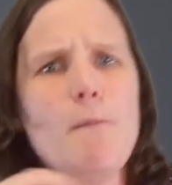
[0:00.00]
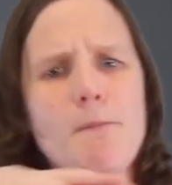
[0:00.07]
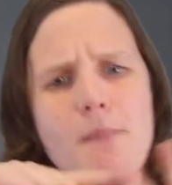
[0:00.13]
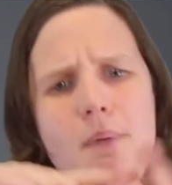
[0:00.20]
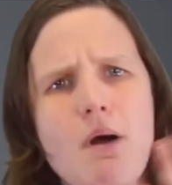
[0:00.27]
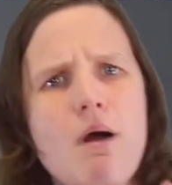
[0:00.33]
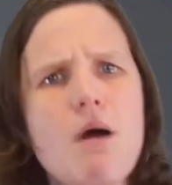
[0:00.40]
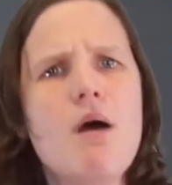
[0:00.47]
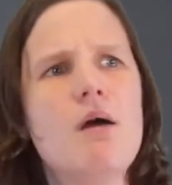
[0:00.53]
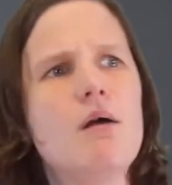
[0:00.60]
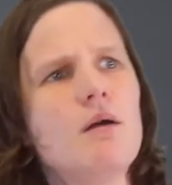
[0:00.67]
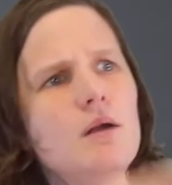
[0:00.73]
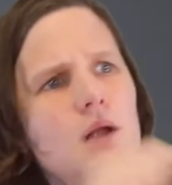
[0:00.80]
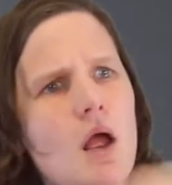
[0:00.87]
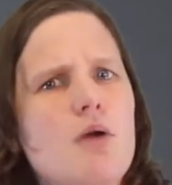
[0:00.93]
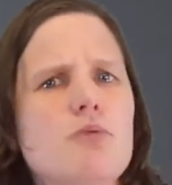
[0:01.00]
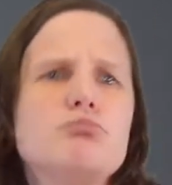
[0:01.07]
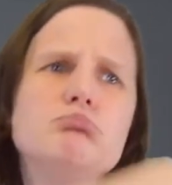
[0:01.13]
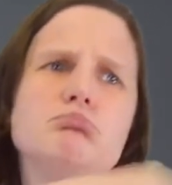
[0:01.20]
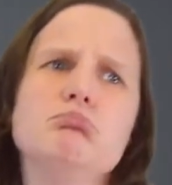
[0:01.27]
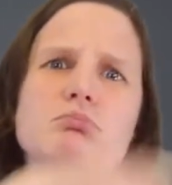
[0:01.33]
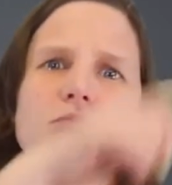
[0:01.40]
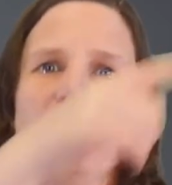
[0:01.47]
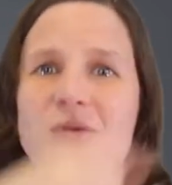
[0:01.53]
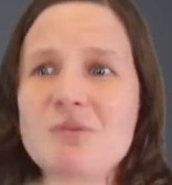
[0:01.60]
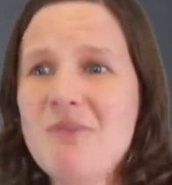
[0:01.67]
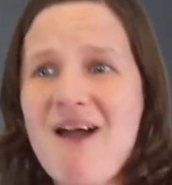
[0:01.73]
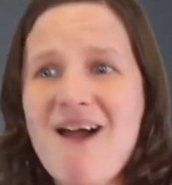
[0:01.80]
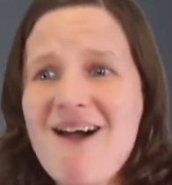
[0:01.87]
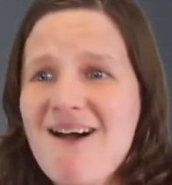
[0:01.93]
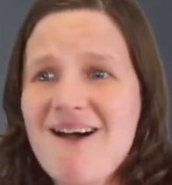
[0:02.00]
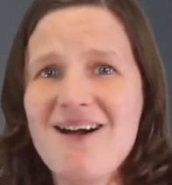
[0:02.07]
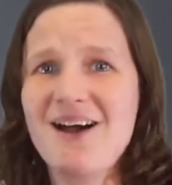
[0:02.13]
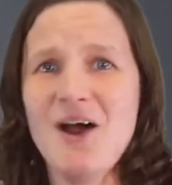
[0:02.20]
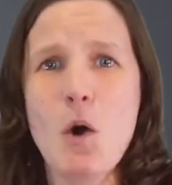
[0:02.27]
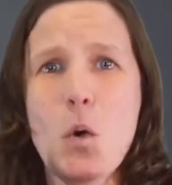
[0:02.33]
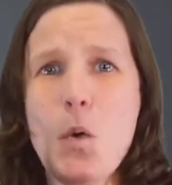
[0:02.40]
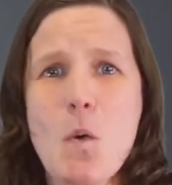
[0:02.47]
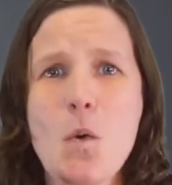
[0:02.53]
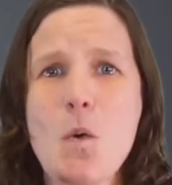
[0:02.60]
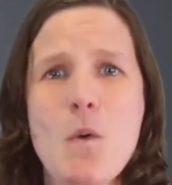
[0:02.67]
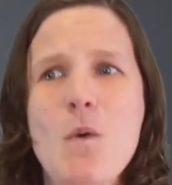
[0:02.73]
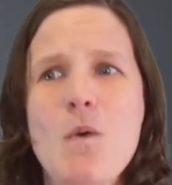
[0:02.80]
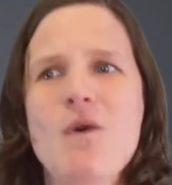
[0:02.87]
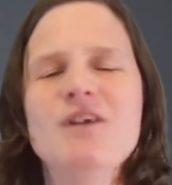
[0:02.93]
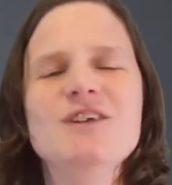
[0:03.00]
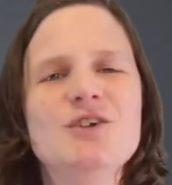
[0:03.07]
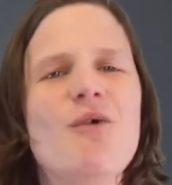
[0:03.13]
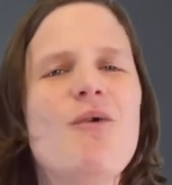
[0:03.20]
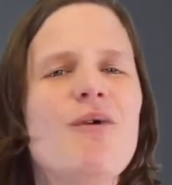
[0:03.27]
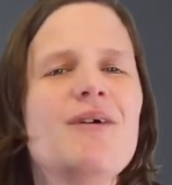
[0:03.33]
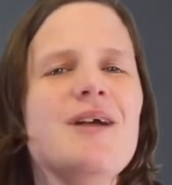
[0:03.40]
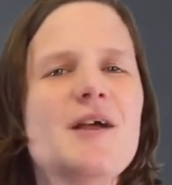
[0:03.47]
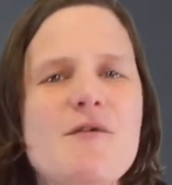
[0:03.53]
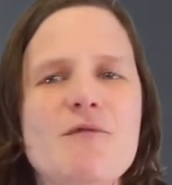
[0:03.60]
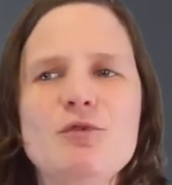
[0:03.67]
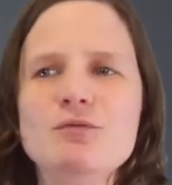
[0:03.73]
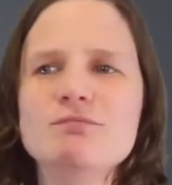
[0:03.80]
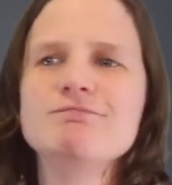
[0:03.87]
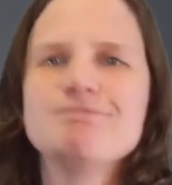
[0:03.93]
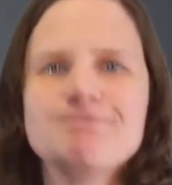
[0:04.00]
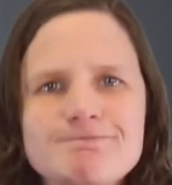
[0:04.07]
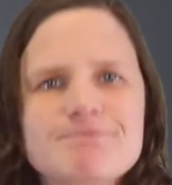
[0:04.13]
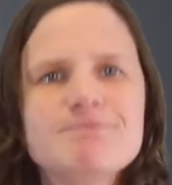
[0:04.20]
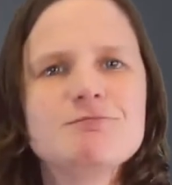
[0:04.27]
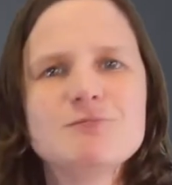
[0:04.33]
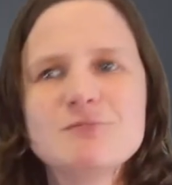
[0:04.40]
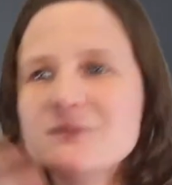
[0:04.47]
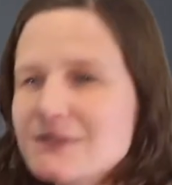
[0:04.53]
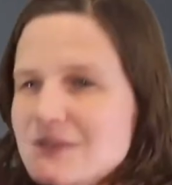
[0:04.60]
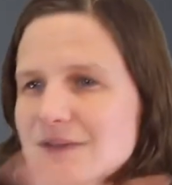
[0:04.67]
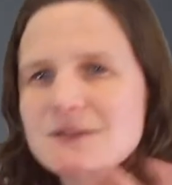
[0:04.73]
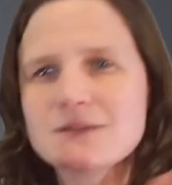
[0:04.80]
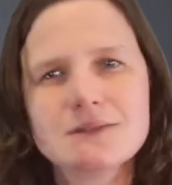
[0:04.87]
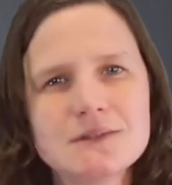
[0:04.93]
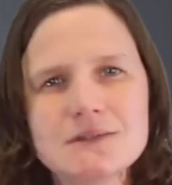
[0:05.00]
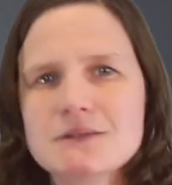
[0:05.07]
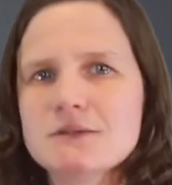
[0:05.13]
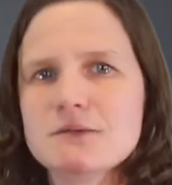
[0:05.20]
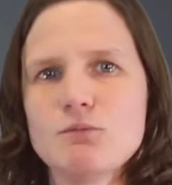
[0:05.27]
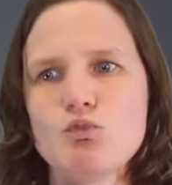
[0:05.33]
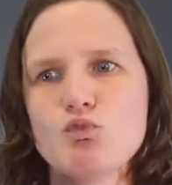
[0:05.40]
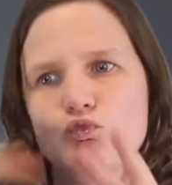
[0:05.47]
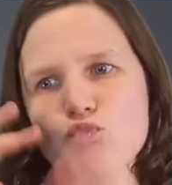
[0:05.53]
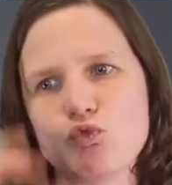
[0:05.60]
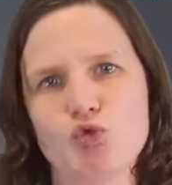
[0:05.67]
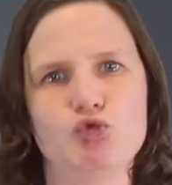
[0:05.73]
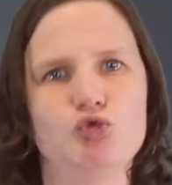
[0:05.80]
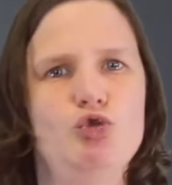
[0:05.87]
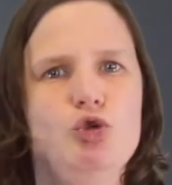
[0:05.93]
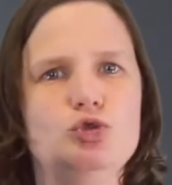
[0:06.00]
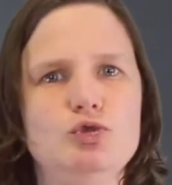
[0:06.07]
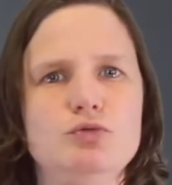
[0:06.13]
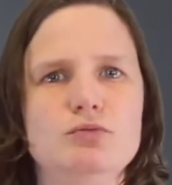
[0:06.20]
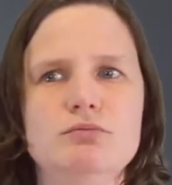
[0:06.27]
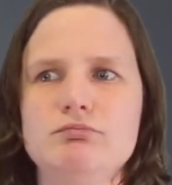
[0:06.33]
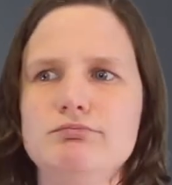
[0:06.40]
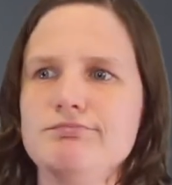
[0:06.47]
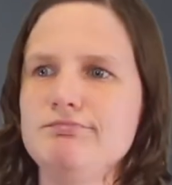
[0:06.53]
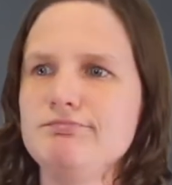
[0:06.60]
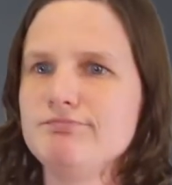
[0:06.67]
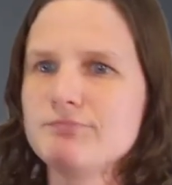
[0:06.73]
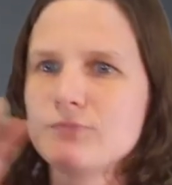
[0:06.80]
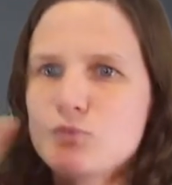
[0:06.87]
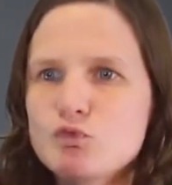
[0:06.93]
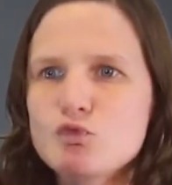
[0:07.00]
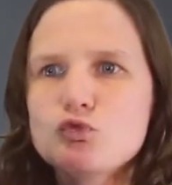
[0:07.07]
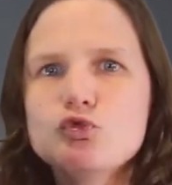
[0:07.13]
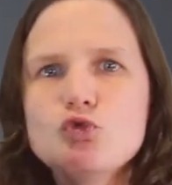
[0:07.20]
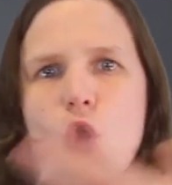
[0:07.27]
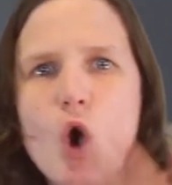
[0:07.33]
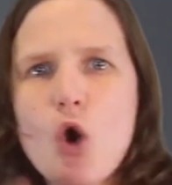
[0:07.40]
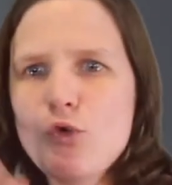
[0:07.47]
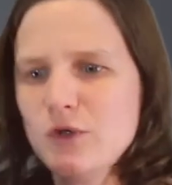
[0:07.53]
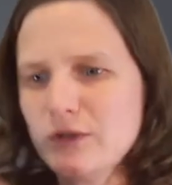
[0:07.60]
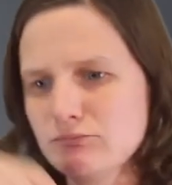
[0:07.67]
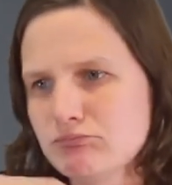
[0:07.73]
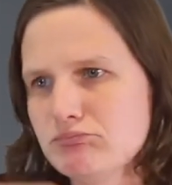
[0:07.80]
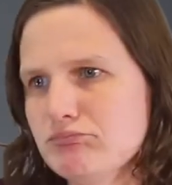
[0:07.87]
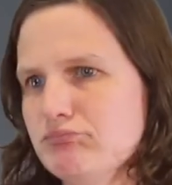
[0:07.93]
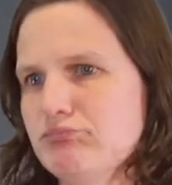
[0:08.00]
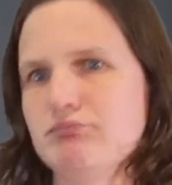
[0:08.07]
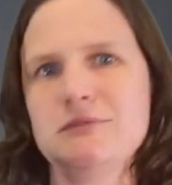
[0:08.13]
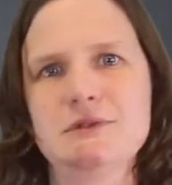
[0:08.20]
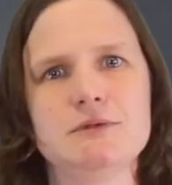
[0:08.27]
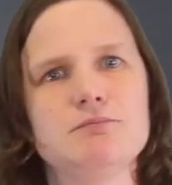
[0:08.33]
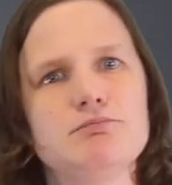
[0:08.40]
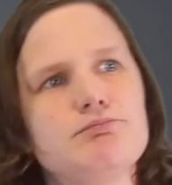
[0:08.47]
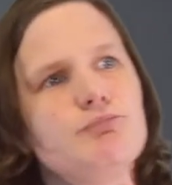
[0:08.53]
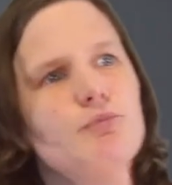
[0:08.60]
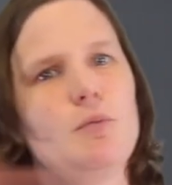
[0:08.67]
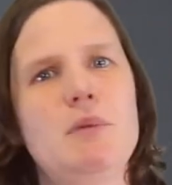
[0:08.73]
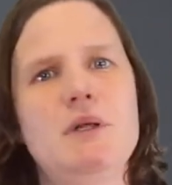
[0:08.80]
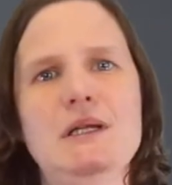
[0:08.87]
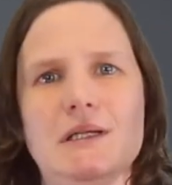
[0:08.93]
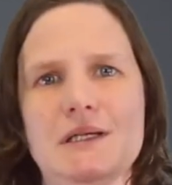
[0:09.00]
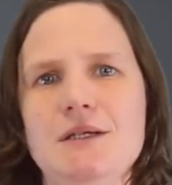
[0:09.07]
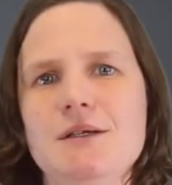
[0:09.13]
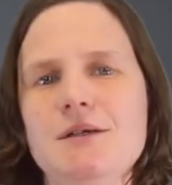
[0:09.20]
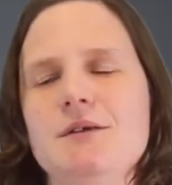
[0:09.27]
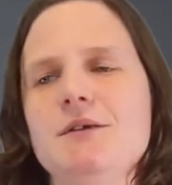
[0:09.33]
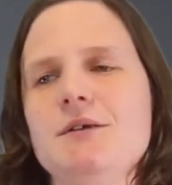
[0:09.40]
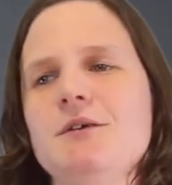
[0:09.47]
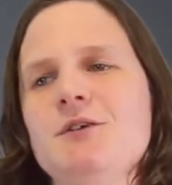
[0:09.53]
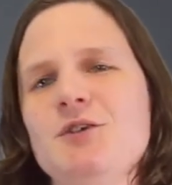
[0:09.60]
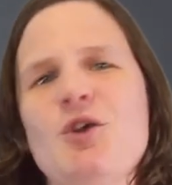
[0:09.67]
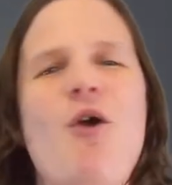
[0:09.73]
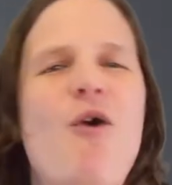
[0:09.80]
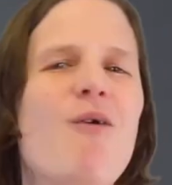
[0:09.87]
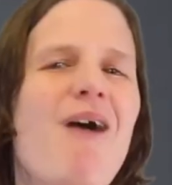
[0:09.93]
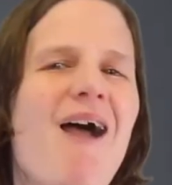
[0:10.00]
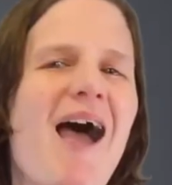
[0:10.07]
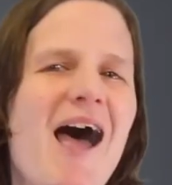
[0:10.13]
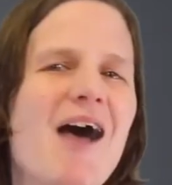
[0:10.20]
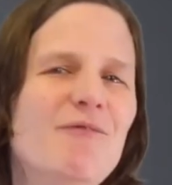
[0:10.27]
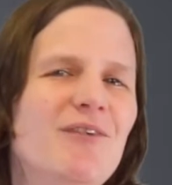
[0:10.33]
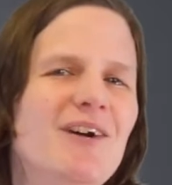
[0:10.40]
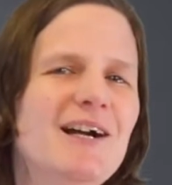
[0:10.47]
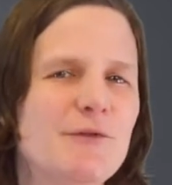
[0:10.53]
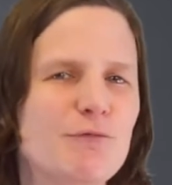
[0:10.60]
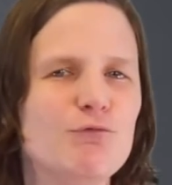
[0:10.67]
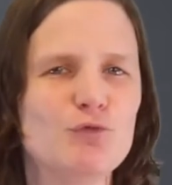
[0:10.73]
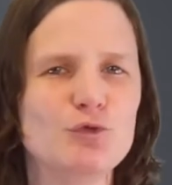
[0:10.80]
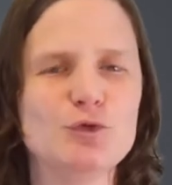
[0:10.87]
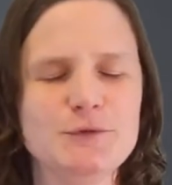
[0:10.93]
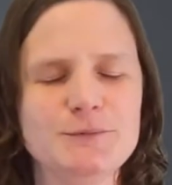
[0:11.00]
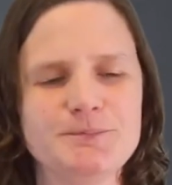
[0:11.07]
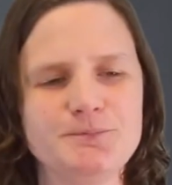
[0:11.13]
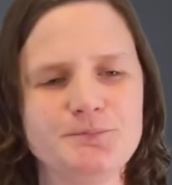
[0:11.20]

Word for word: And so that's an example of how my positionality influenced their perceptions of me. And I had to repeatedly explain this that I was there as a researcher, I was documenting their stories, and that was it.